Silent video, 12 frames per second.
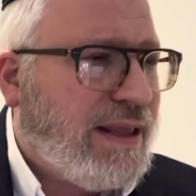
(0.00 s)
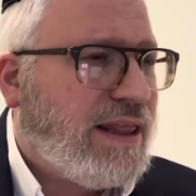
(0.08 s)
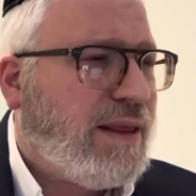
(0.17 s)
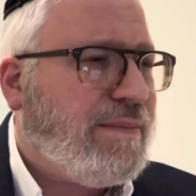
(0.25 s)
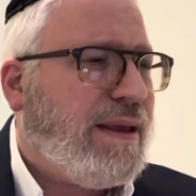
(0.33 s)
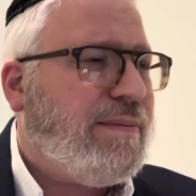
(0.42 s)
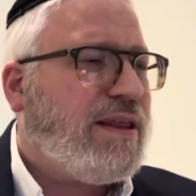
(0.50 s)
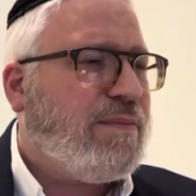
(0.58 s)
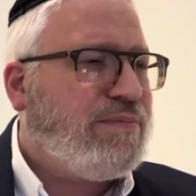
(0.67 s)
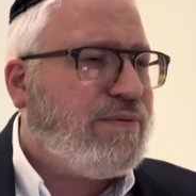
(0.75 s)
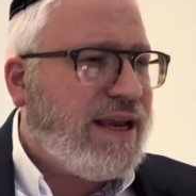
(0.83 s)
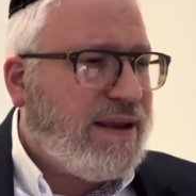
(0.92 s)
to be to
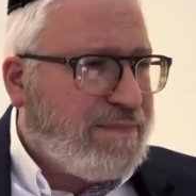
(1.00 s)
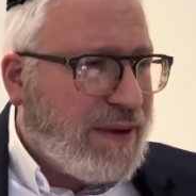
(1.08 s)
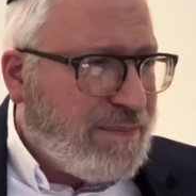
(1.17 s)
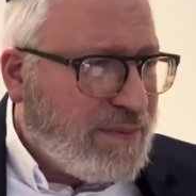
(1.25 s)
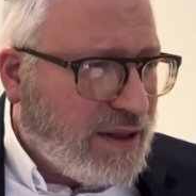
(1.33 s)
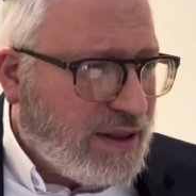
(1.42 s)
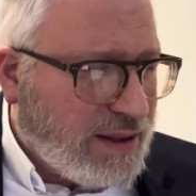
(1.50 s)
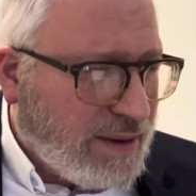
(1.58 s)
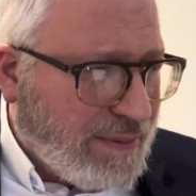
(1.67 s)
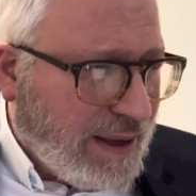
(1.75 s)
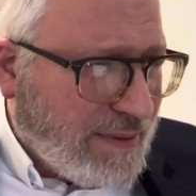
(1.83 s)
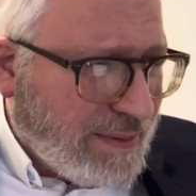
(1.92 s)
bring people, the
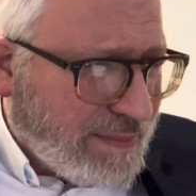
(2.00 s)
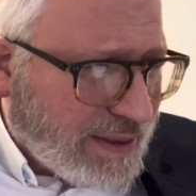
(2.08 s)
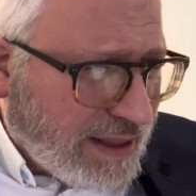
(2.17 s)
people